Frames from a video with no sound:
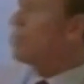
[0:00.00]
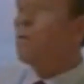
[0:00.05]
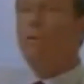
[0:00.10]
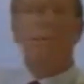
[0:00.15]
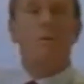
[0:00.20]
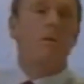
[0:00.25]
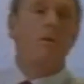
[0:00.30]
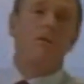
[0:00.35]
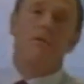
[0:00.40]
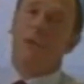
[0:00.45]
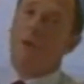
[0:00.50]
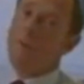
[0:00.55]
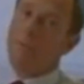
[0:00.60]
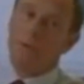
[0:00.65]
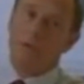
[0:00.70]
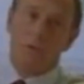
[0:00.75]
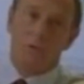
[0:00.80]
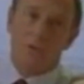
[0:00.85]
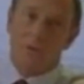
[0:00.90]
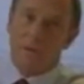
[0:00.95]
a world of
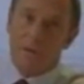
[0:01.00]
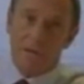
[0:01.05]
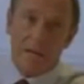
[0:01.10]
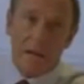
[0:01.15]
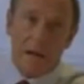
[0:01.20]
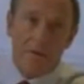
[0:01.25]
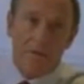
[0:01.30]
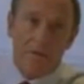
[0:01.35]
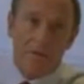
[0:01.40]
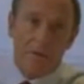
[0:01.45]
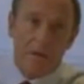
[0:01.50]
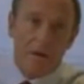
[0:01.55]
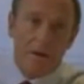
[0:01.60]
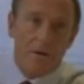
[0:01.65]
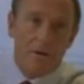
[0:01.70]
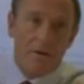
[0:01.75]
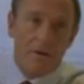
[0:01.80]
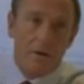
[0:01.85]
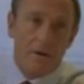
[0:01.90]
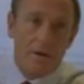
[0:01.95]
opportunity out there.
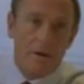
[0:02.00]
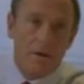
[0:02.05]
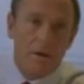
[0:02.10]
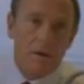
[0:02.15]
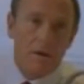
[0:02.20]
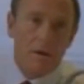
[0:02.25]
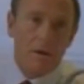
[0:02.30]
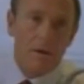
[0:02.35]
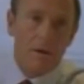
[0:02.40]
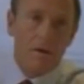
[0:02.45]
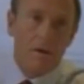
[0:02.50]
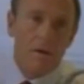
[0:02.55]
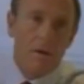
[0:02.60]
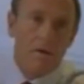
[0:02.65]
I'm